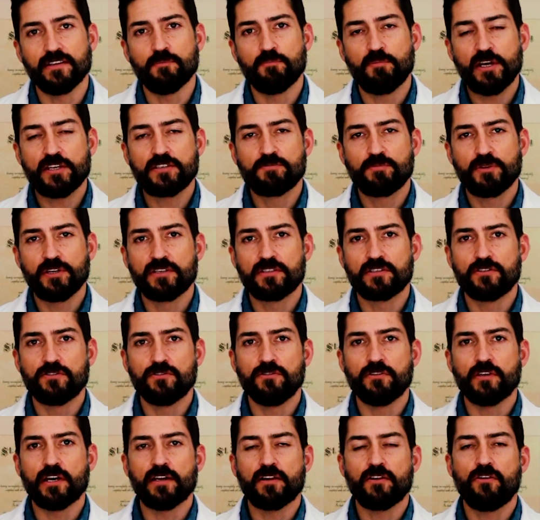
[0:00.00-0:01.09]
the best place to
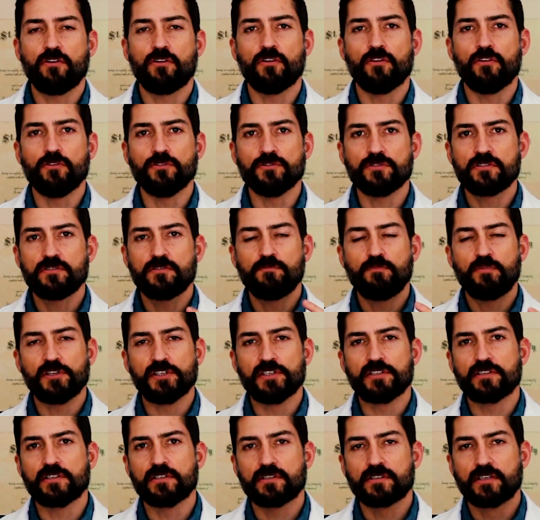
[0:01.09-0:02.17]
do that are those
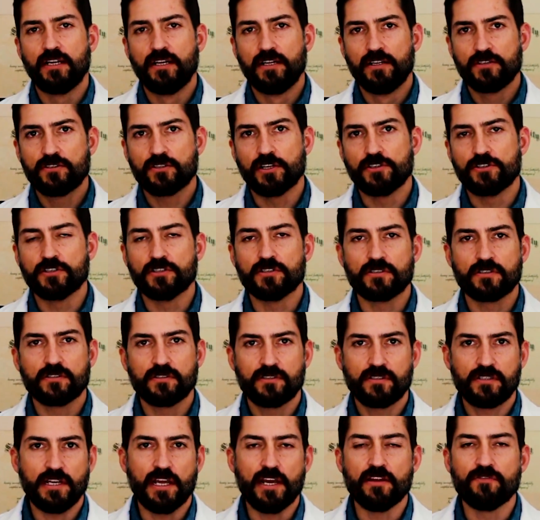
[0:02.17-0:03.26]
places such as
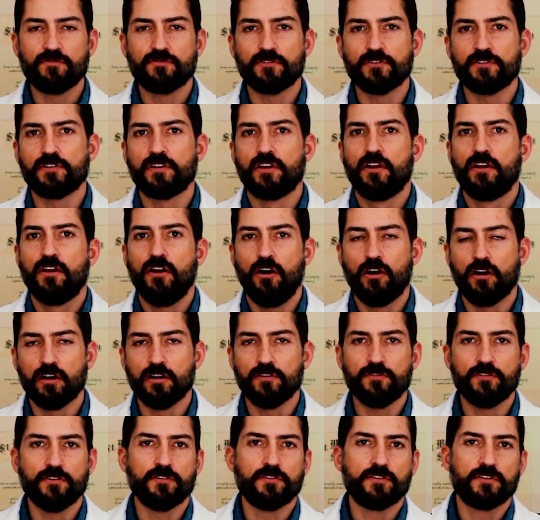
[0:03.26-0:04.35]
Stanford,
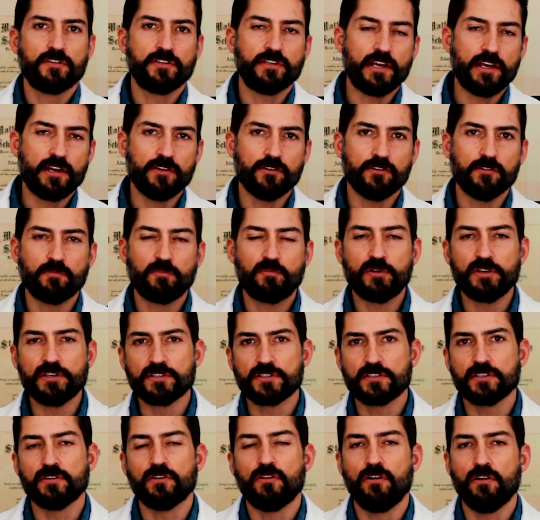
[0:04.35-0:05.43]
Harvard, Yale,
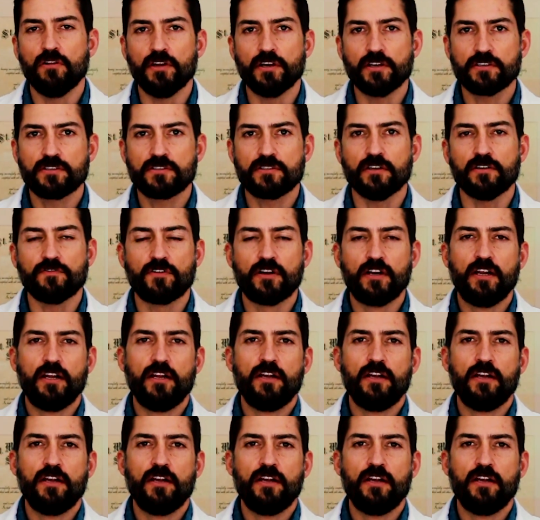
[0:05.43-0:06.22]
Princeton, all that stuff.